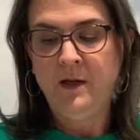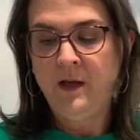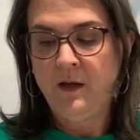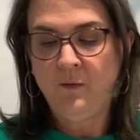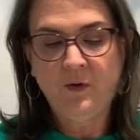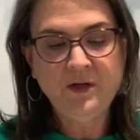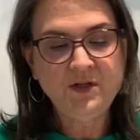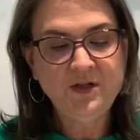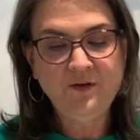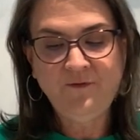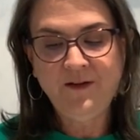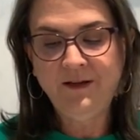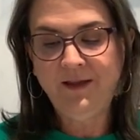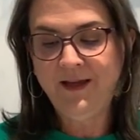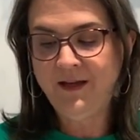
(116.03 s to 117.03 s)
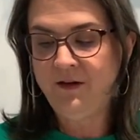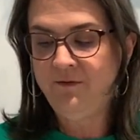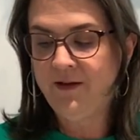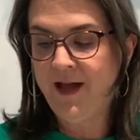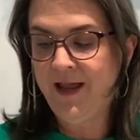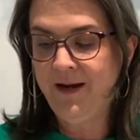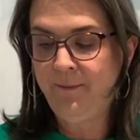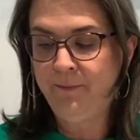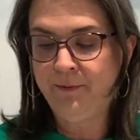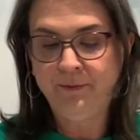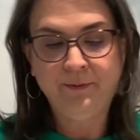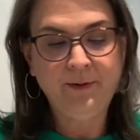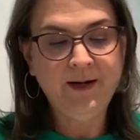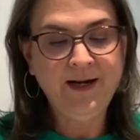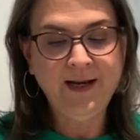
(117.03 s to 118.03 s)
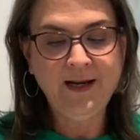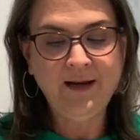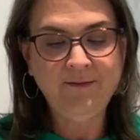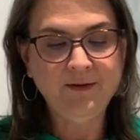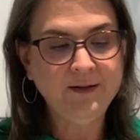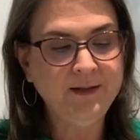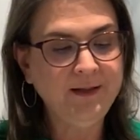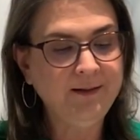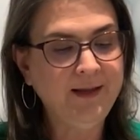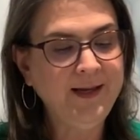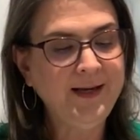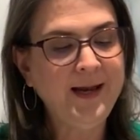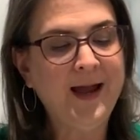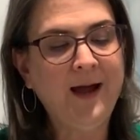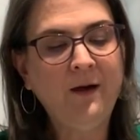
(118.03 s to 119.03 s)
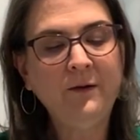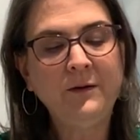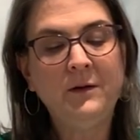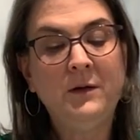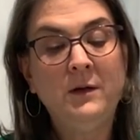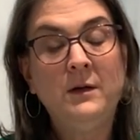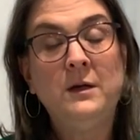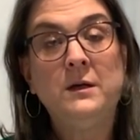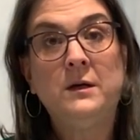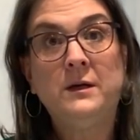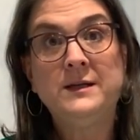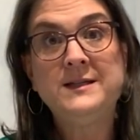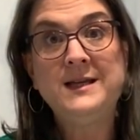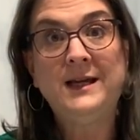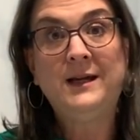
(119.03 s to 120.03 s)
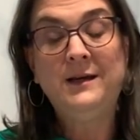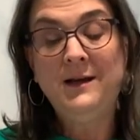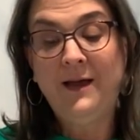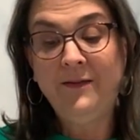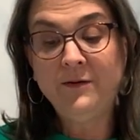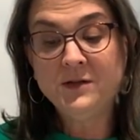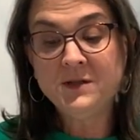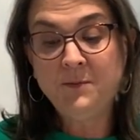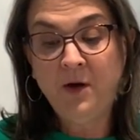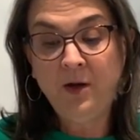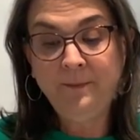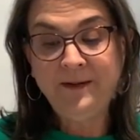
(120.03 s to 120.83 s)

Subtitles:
And once you feel like you've got it pretty evenly laid out, you're going to take another small